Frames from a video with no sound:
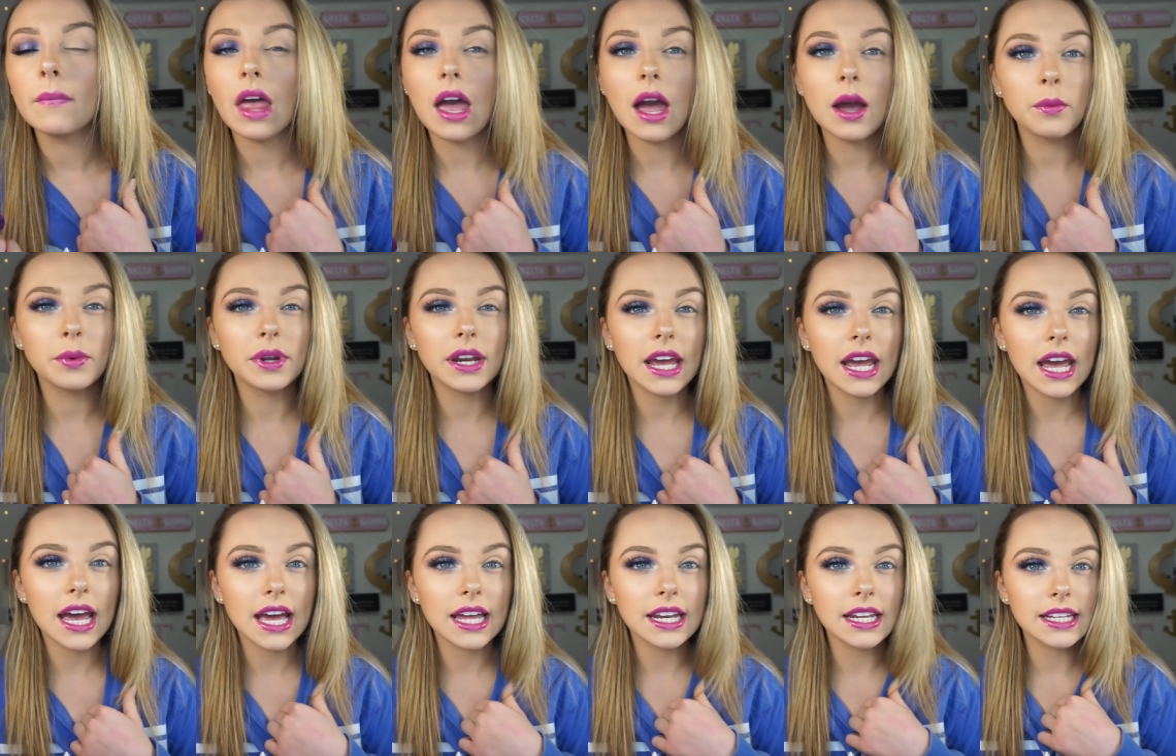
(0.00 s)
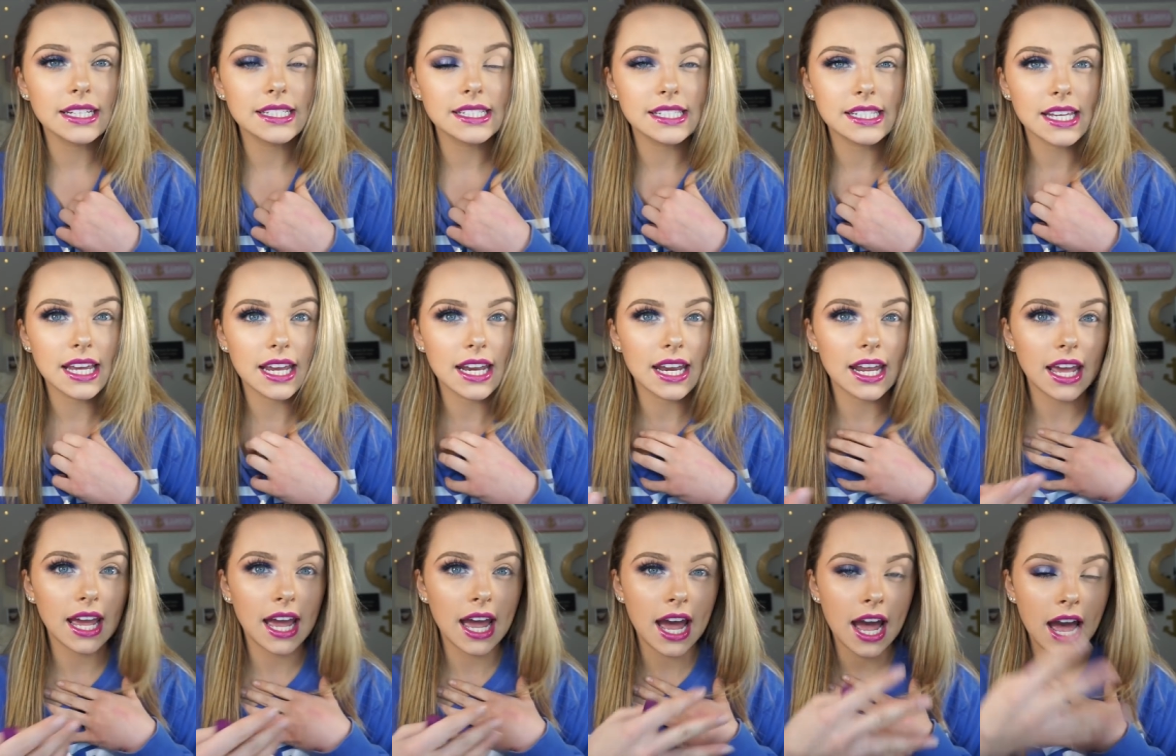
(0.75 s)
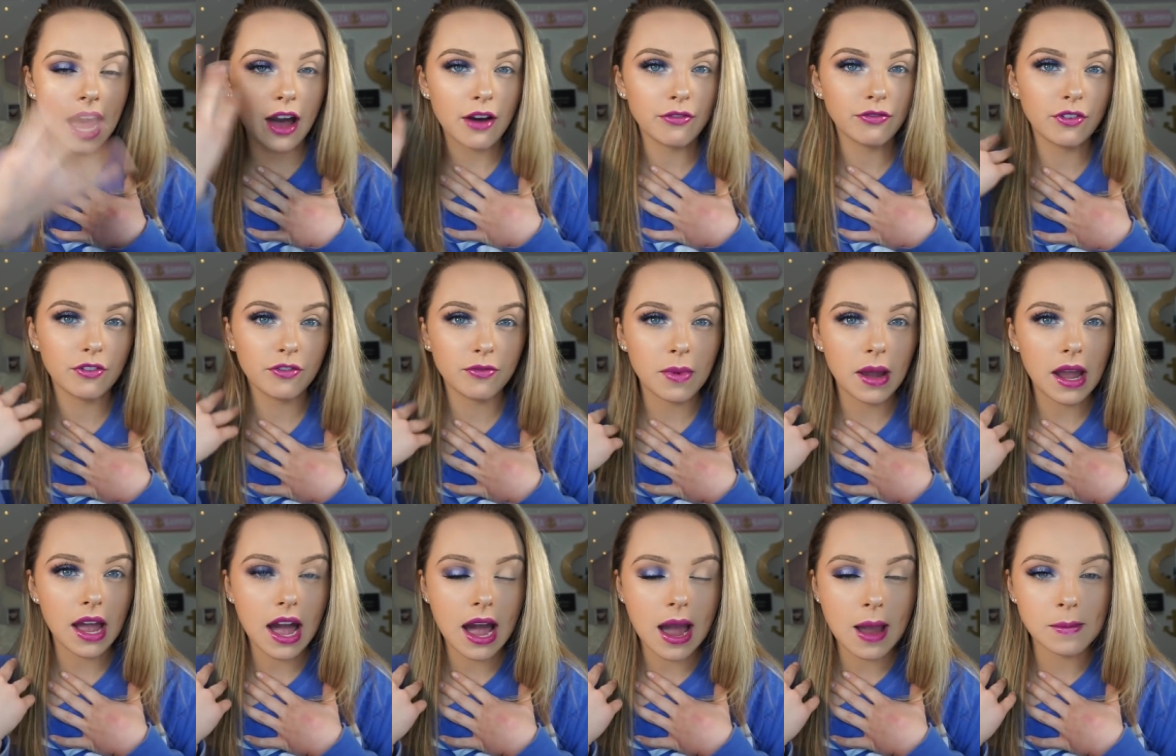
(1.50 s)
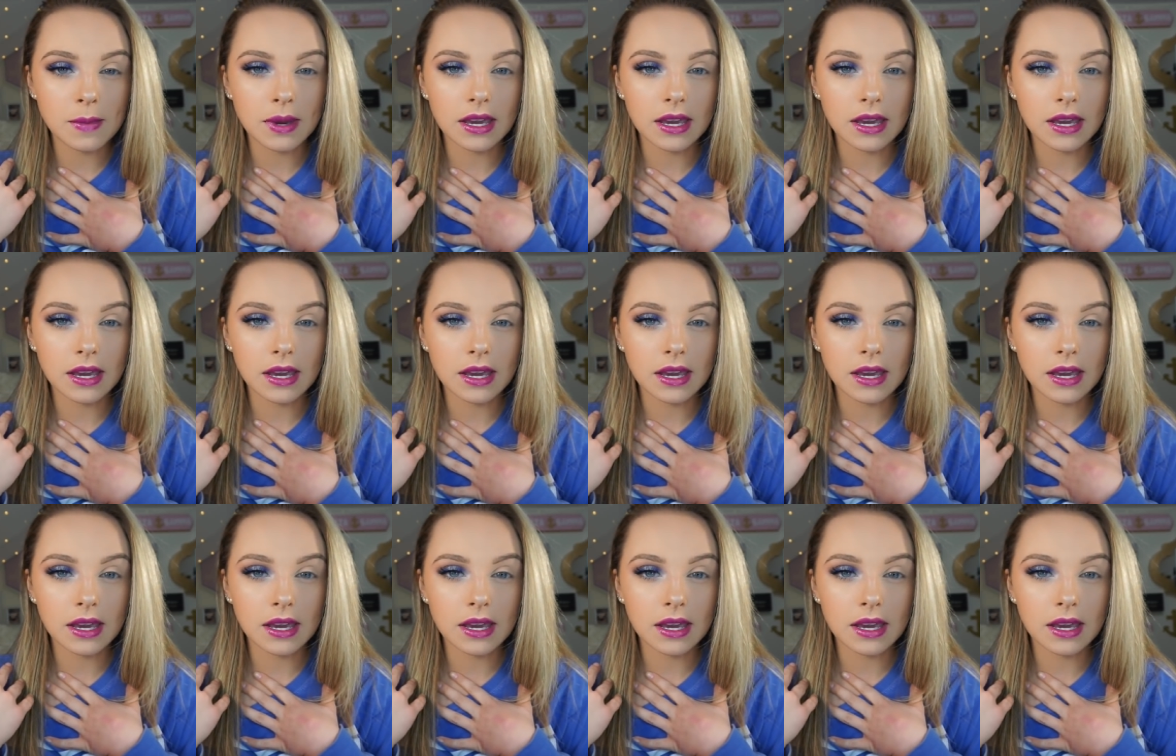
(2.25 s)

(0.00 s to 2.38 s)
I went ahead and did half of my eye